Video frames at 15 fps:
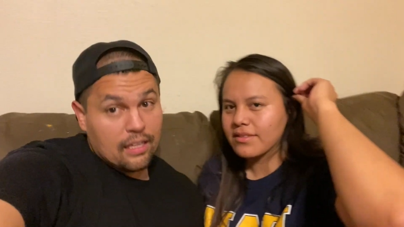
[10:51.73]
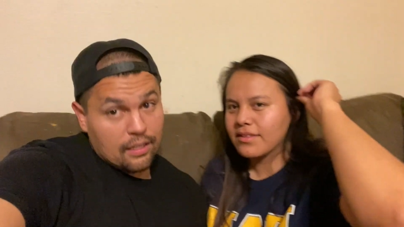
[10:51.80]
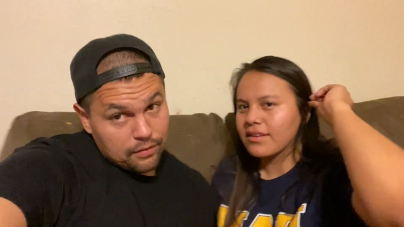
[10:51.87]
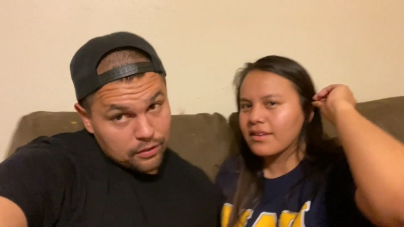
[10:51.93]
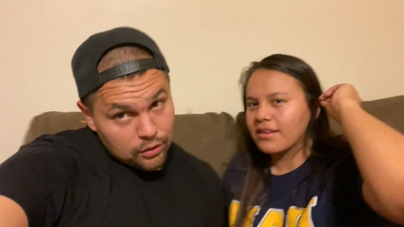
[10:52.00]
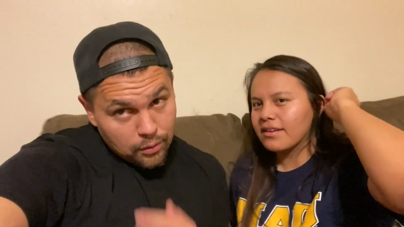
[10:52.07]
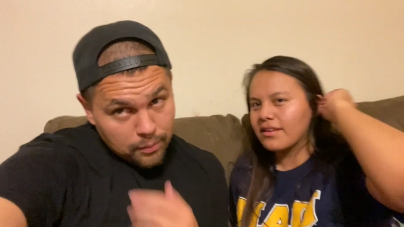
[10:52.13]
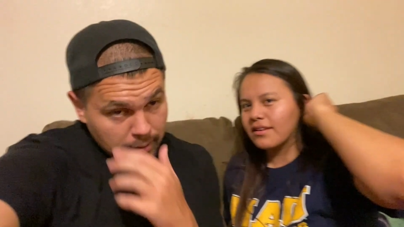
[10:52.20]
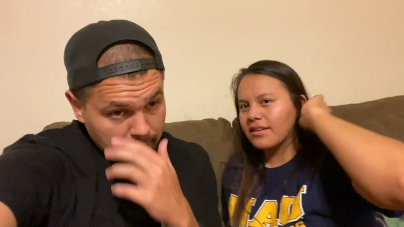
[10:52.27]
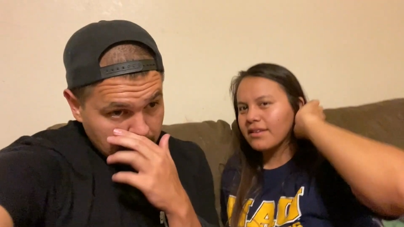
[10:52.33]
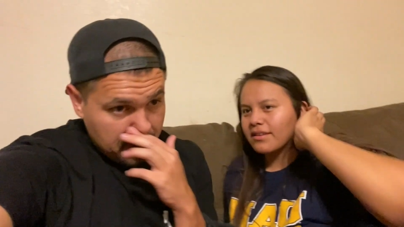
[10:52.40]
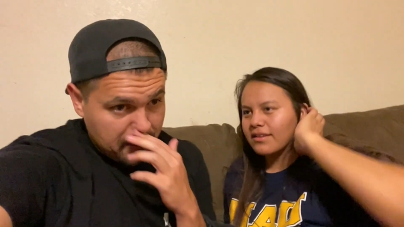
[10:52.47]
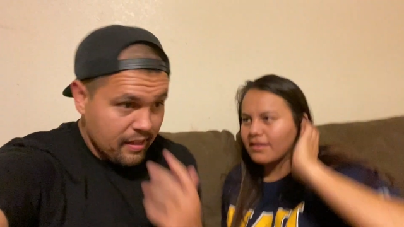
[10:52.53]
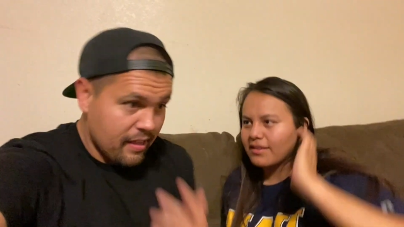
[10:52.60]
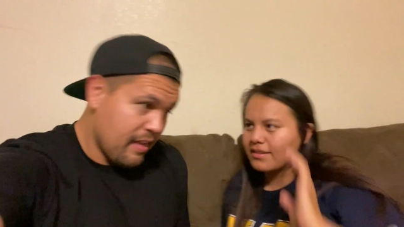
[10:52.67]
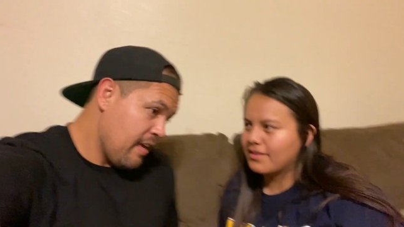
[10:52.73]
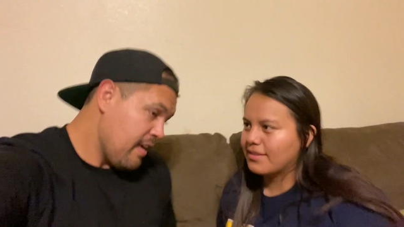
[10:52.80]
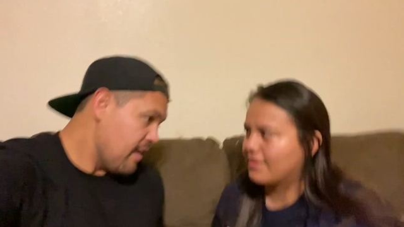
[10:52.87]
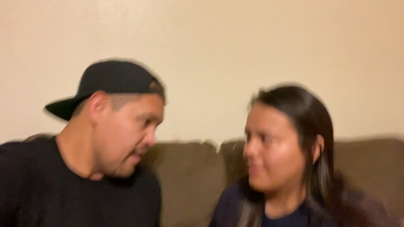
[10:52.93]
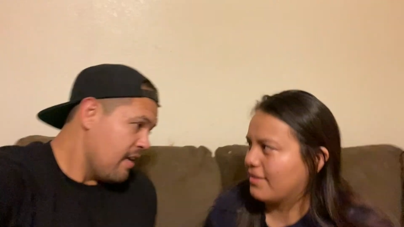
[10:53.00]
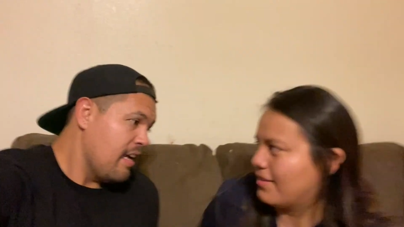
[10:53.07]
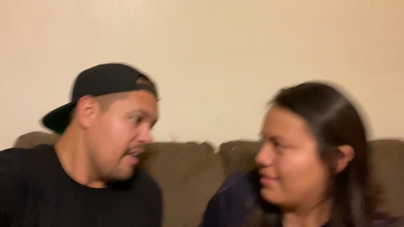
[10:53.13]
Speaker 1: live in Tula,
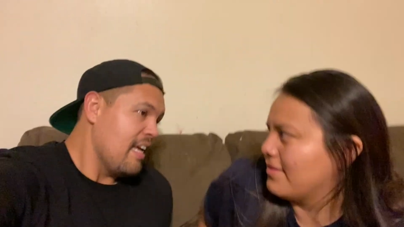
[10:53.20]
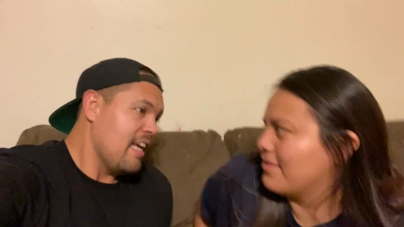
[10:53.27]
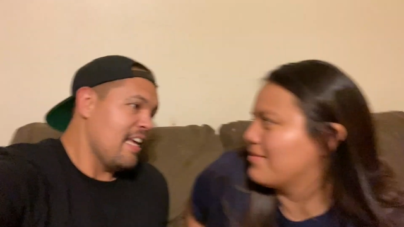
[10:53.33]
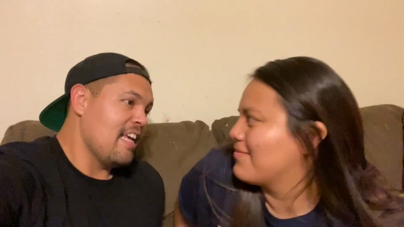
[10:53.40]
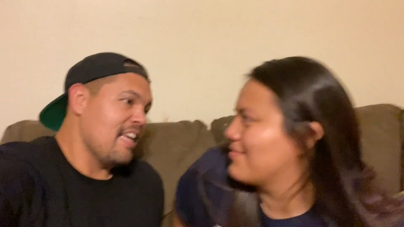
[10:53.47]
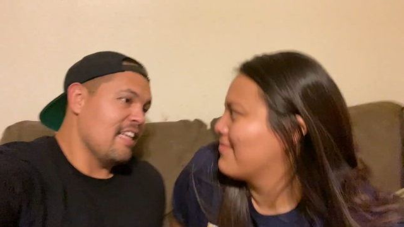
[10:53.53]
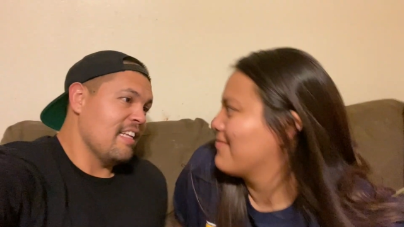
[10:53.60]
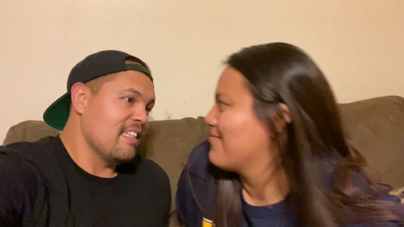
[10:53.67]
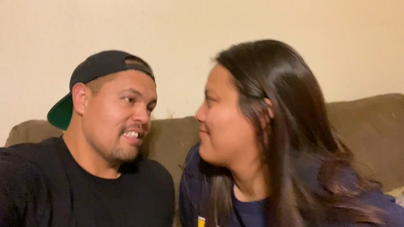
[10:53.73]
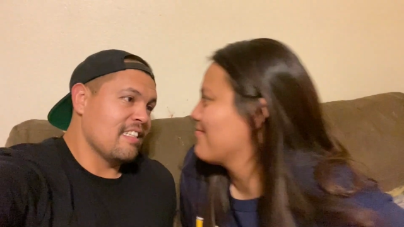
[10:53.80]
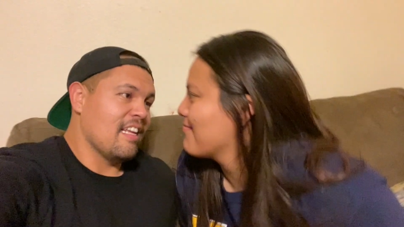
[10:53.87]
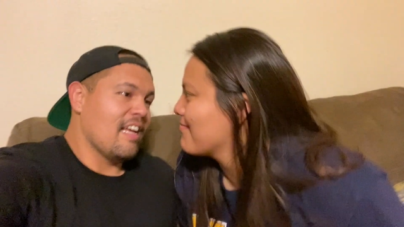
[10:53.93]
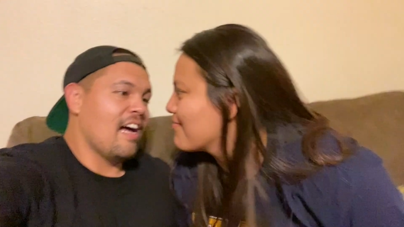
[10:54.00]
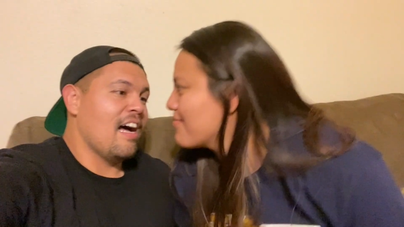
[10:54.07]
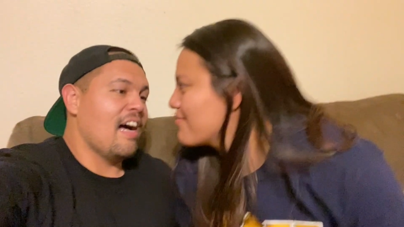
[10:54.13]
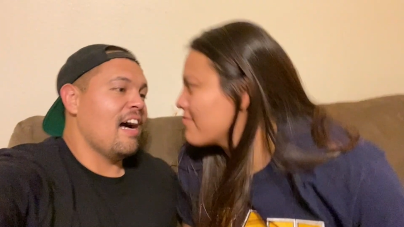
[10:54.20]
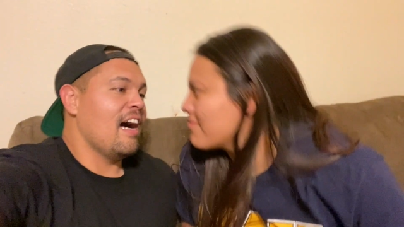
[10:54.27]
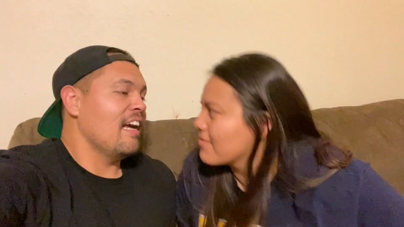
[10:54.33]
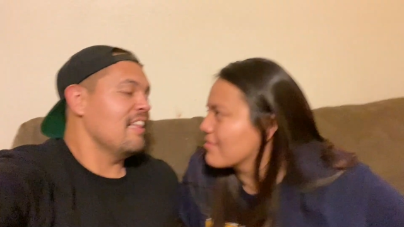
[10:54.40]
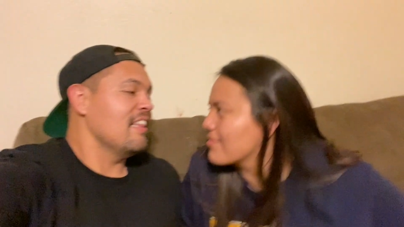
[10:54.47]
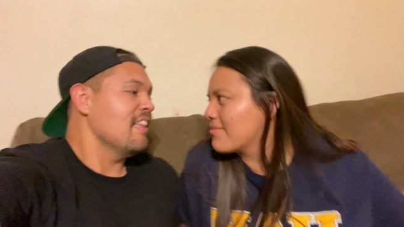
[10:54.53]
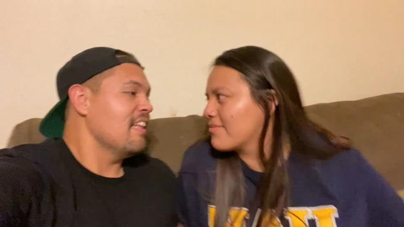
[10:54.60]
is
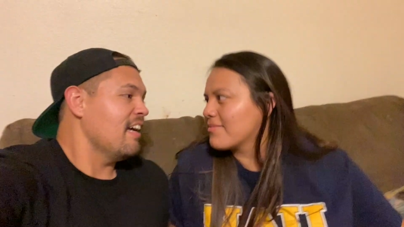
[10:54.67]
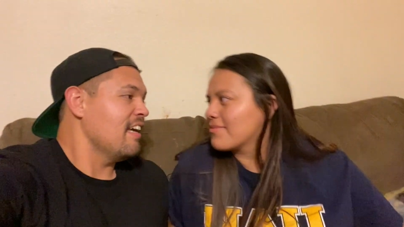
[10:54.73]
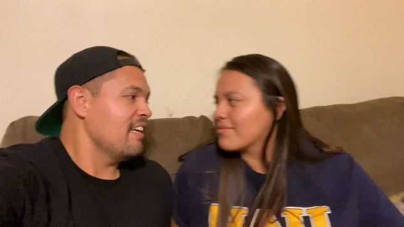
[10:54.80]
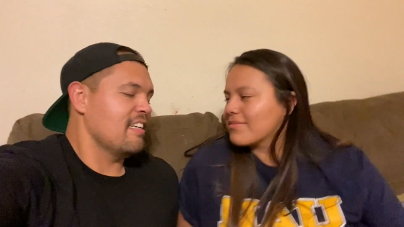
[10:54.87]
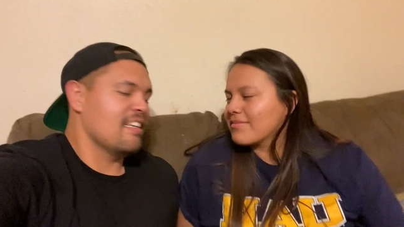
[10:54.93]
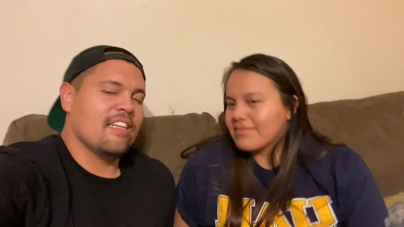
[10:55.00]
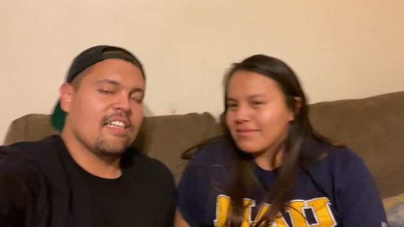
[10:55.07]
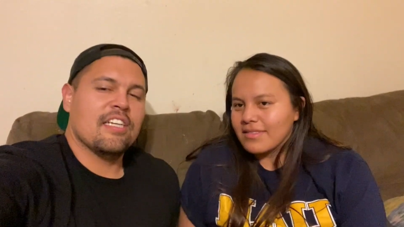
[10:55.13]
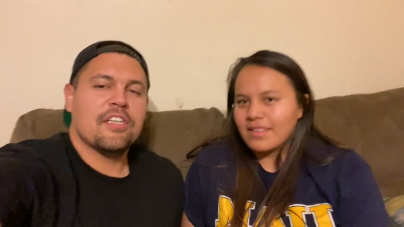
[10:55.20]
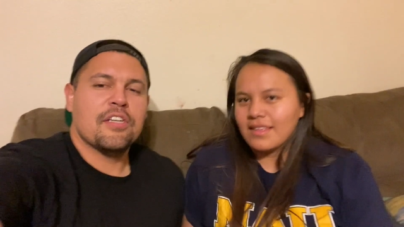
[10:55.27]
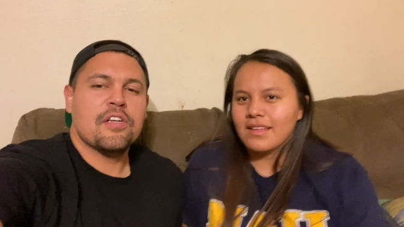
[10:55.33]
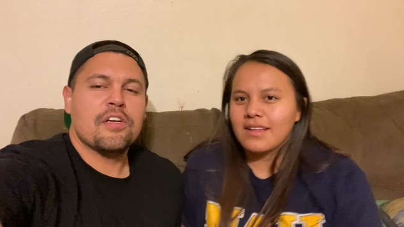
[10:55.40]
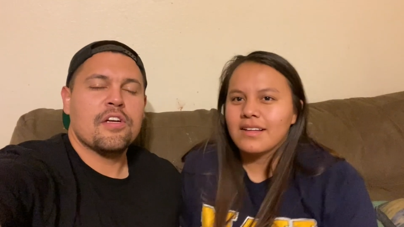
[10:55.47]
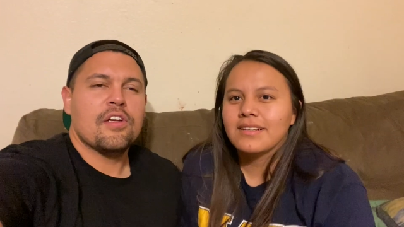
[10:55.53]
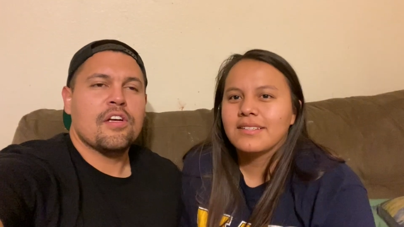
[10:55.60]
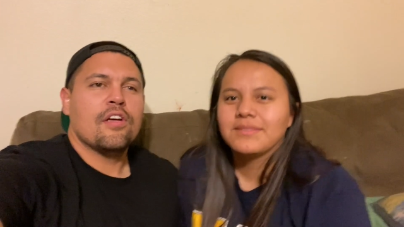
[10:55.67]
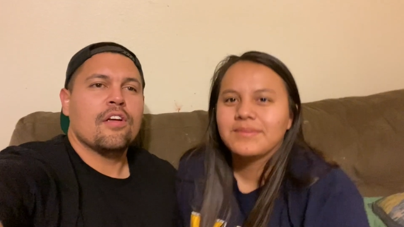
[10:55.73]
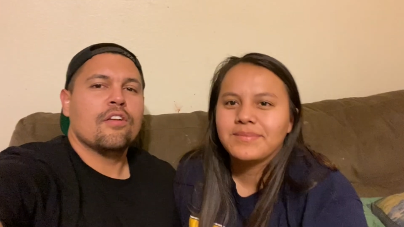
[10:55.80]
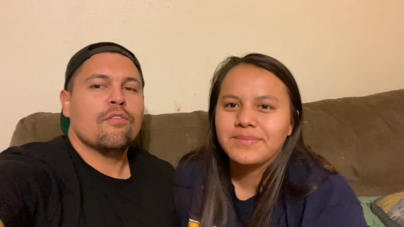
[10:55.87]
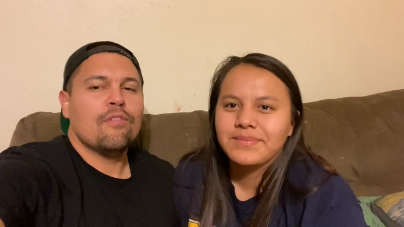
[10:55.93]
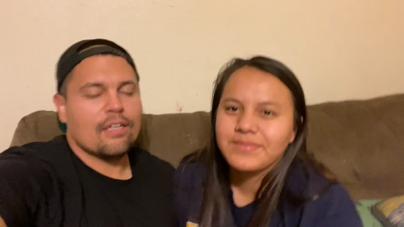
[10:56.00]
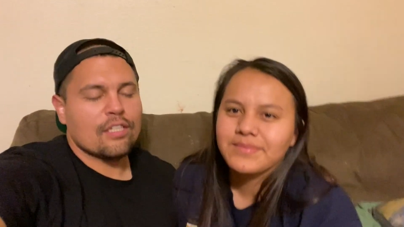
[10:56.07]
I like,
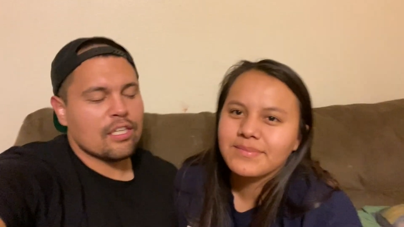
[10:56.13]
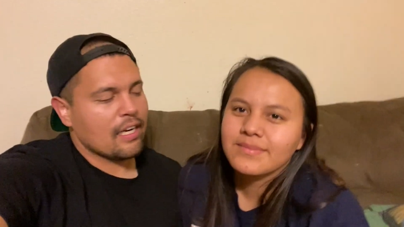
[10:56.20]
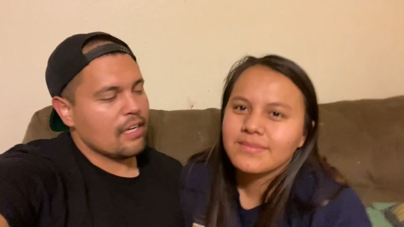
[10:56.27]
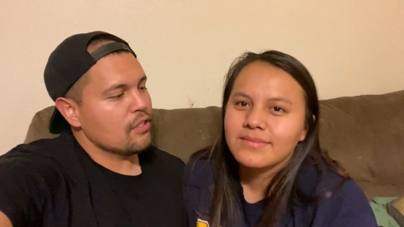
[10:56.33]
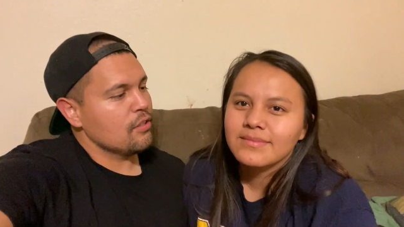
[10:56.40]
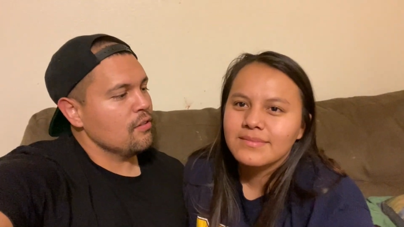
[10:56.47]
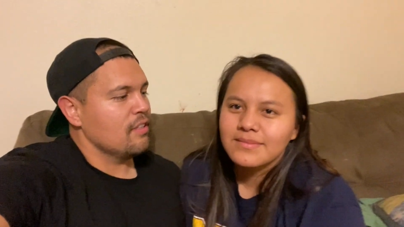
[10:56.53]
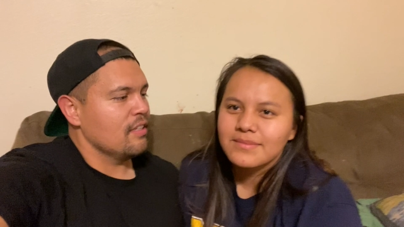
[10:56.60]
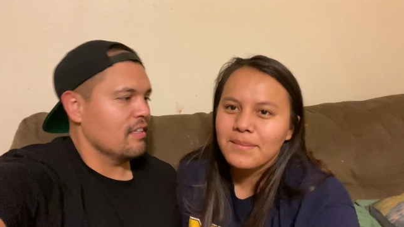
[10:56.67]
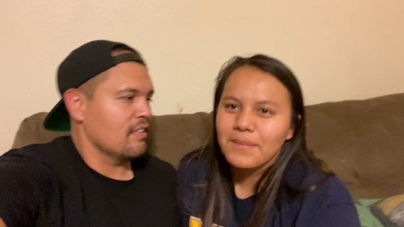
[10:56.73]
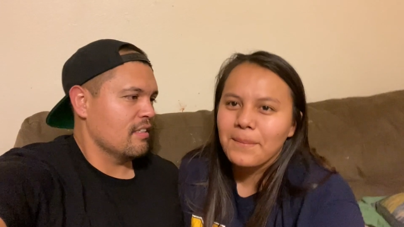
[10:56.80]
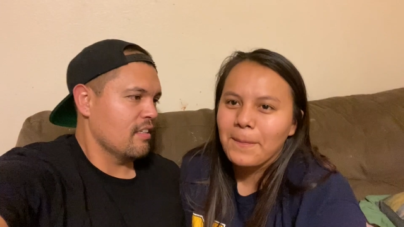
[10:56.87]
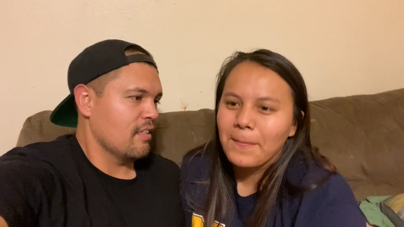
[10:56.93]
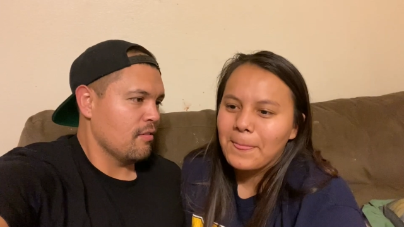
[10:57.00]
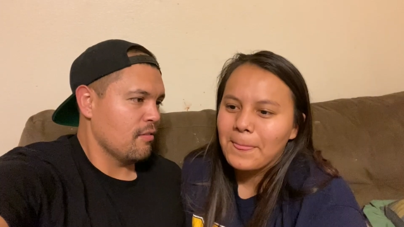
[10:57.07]
well, actually I got two things.